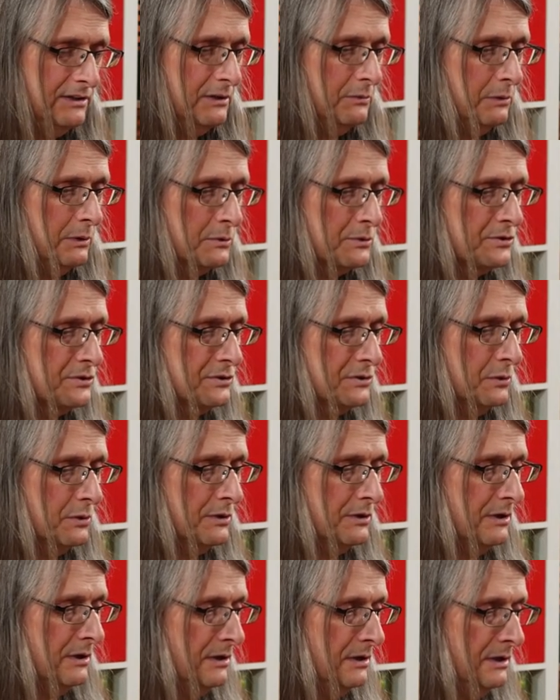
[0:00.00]
think we were
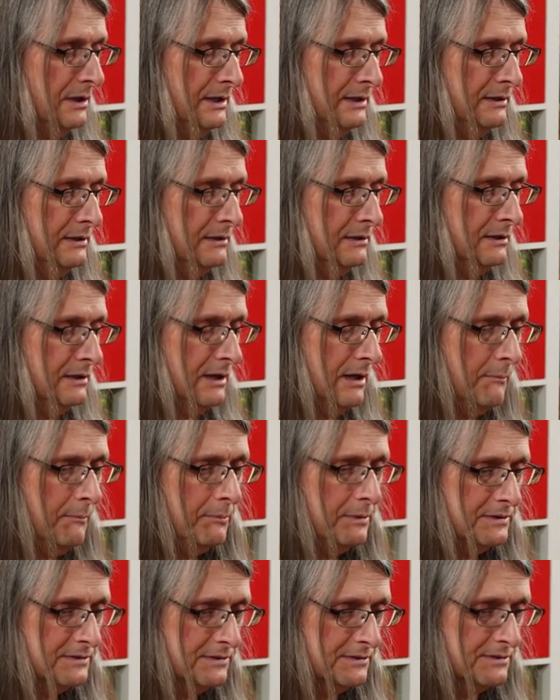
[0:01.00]
short on
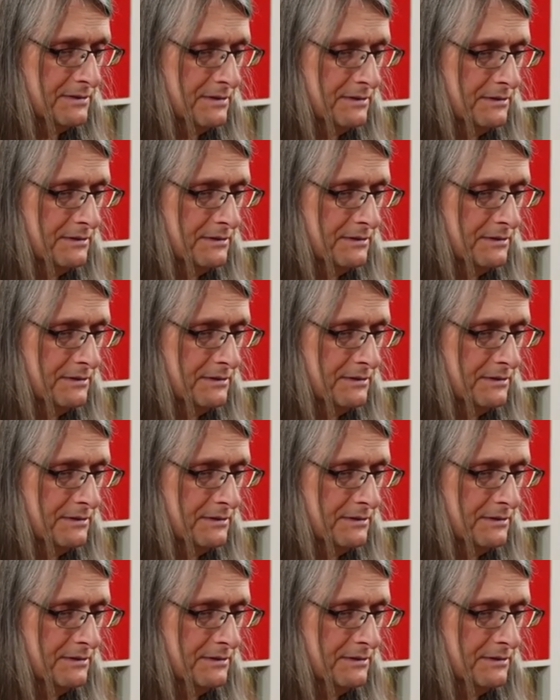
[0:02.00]
compasses